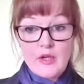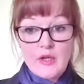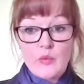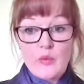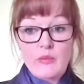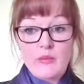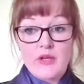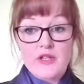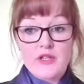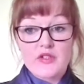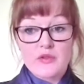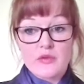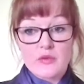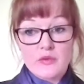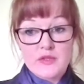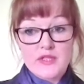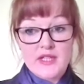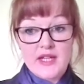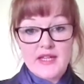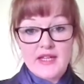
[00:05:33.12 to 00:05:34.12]
We must all
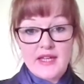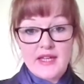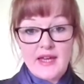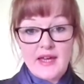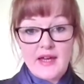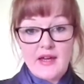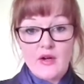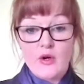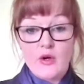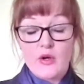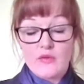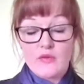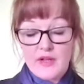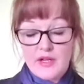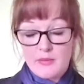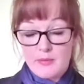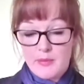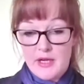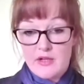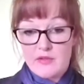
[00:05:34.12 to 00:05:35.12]
take care of
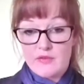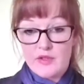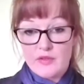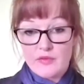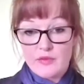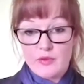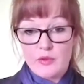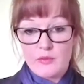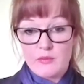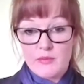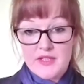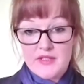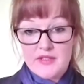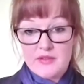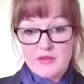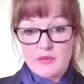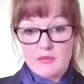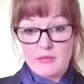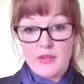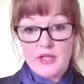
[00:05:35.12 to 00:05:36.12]
our pelvic floor
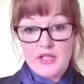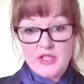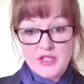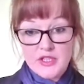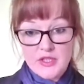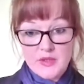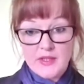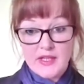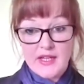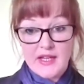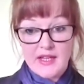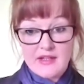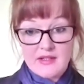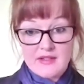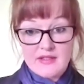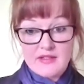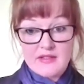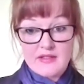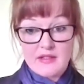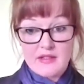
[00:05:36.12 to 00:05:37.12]
muscle by doing
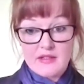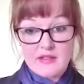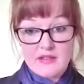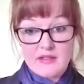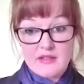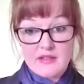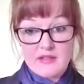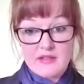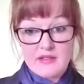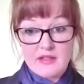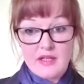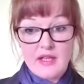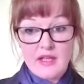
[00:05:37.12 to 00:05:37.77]
exercises,